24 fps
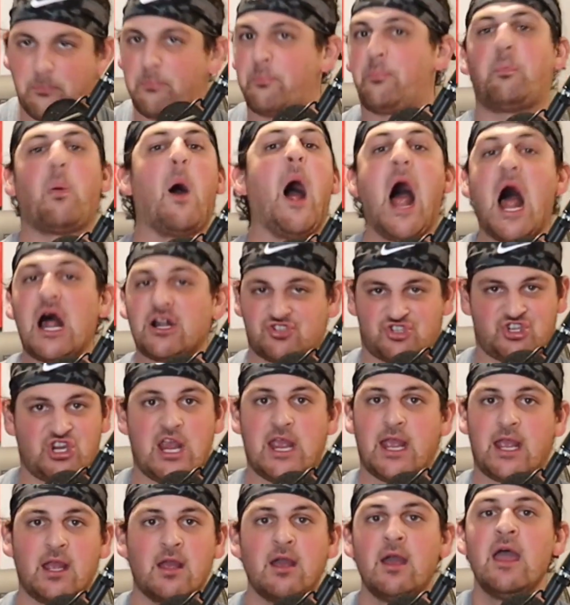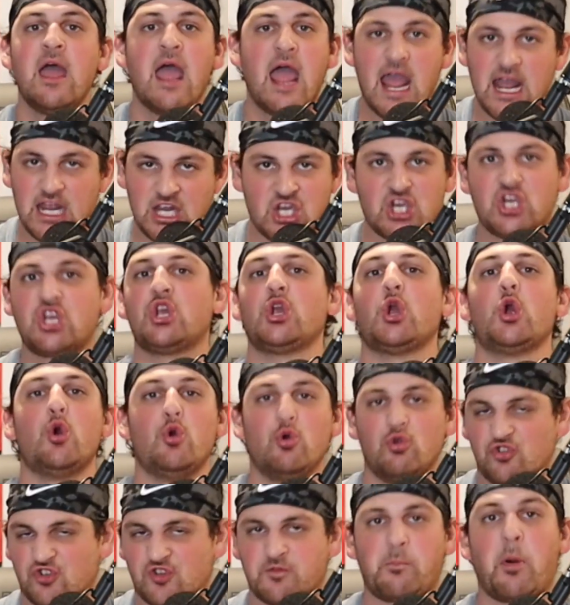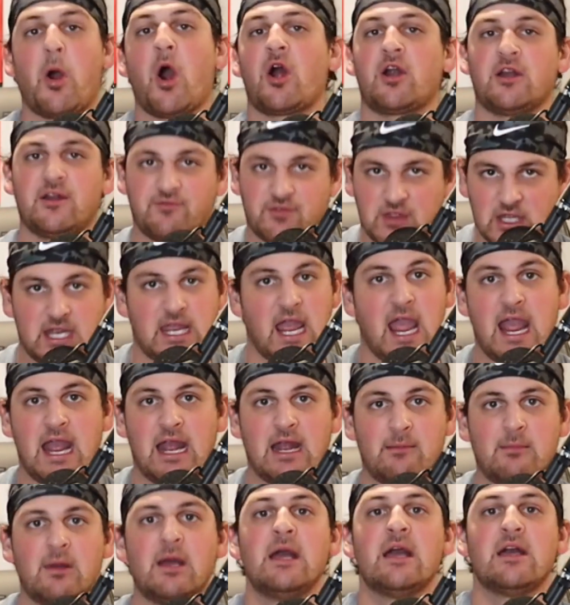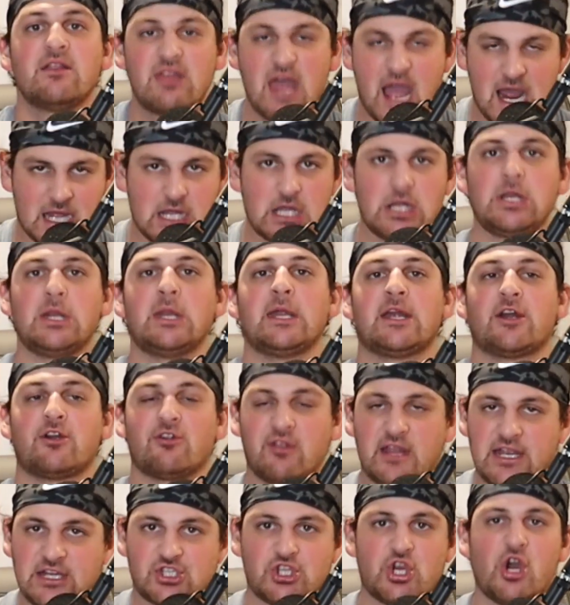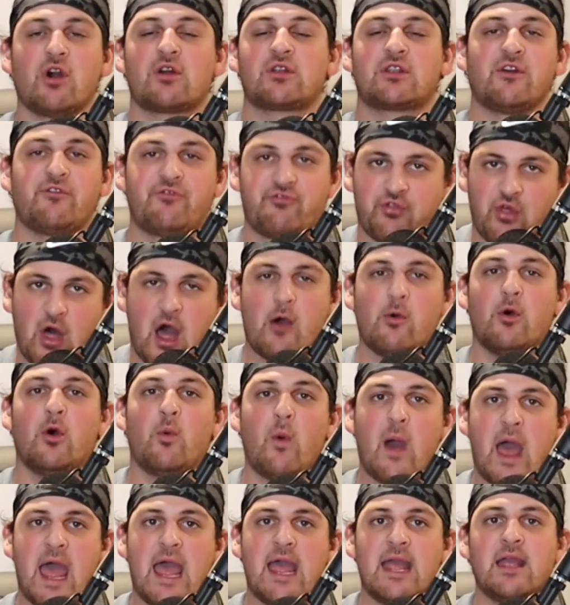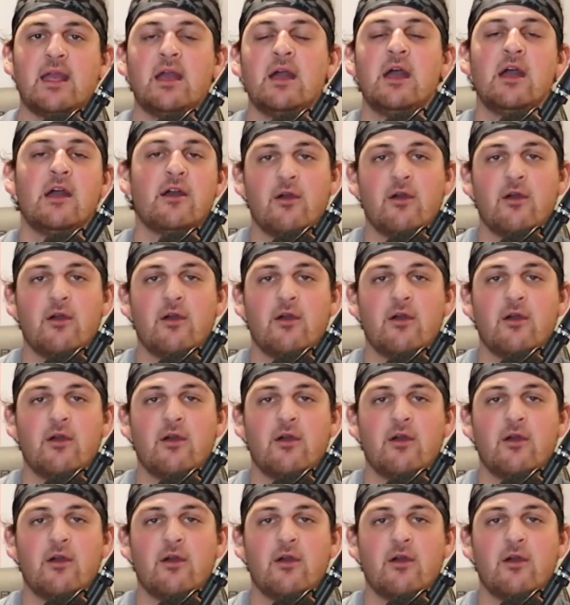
botching a huge part of the game that clearly took the flow away,